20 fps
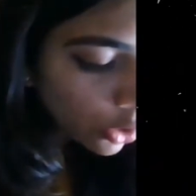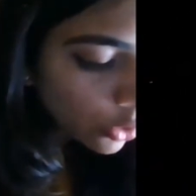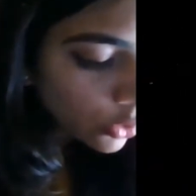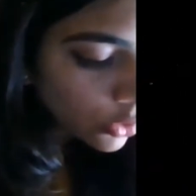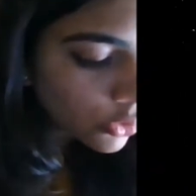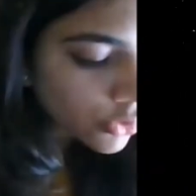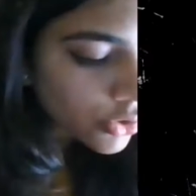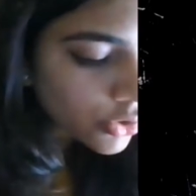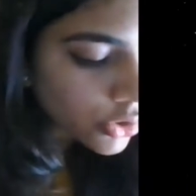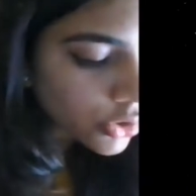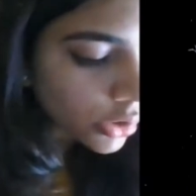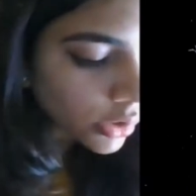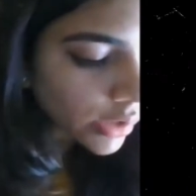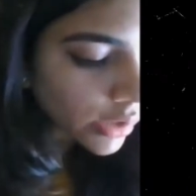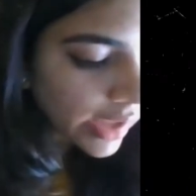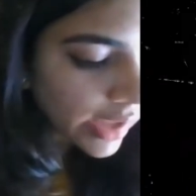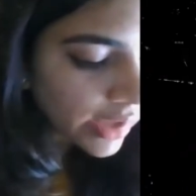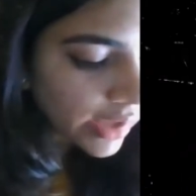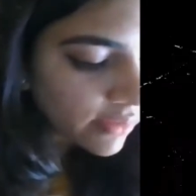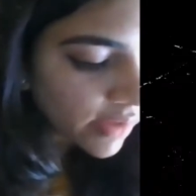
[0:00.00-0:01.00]
no, sorry,
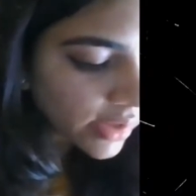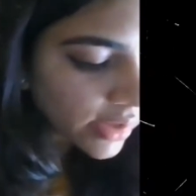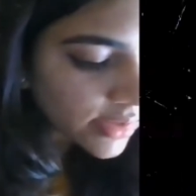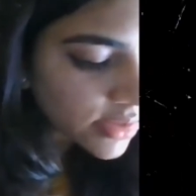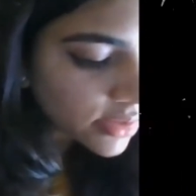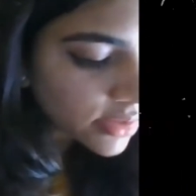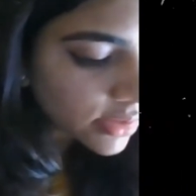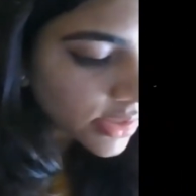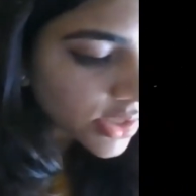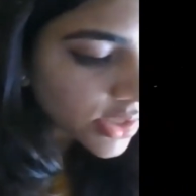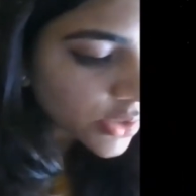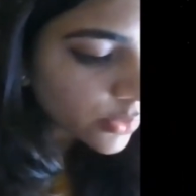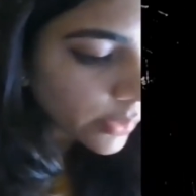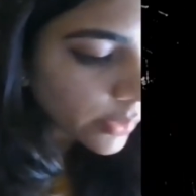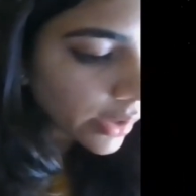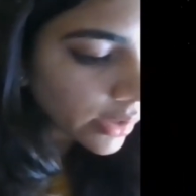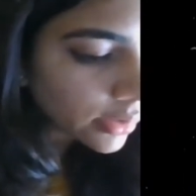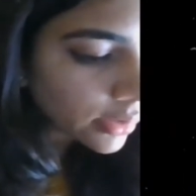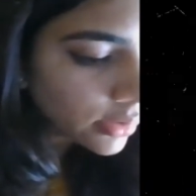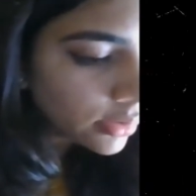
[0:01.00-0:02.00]
I have answered this
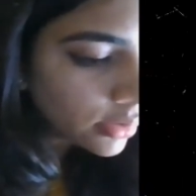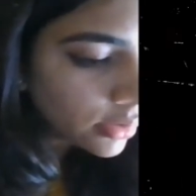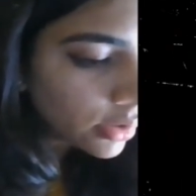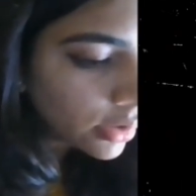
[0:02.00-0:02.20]
one.